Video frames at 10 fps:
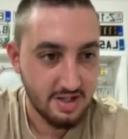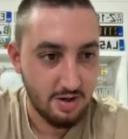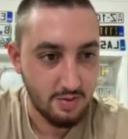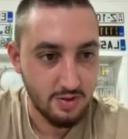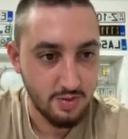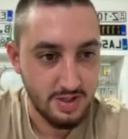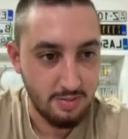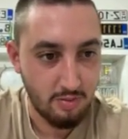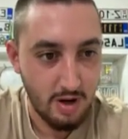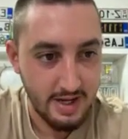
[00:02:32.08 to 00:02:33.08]
Code Tooltip
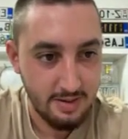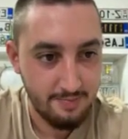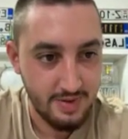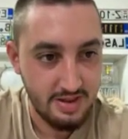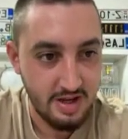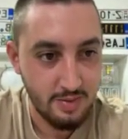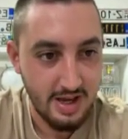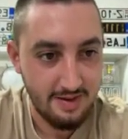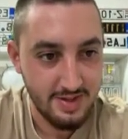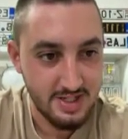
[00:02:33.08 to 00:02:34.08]
right, and then we
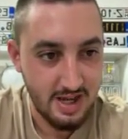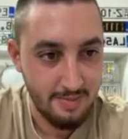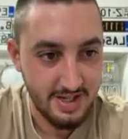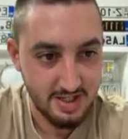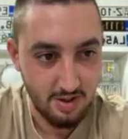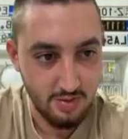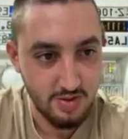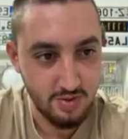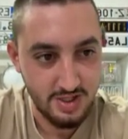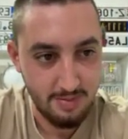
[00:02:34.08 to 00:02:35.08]
have this MS Code
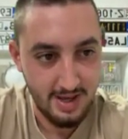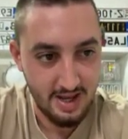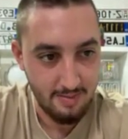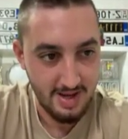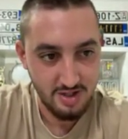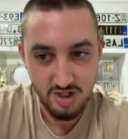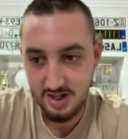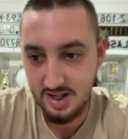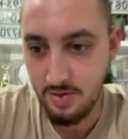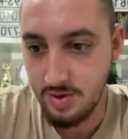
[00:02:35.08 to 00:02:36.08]
Tooltip animation
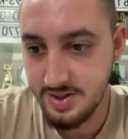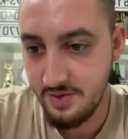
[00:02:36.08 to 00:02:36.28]
equals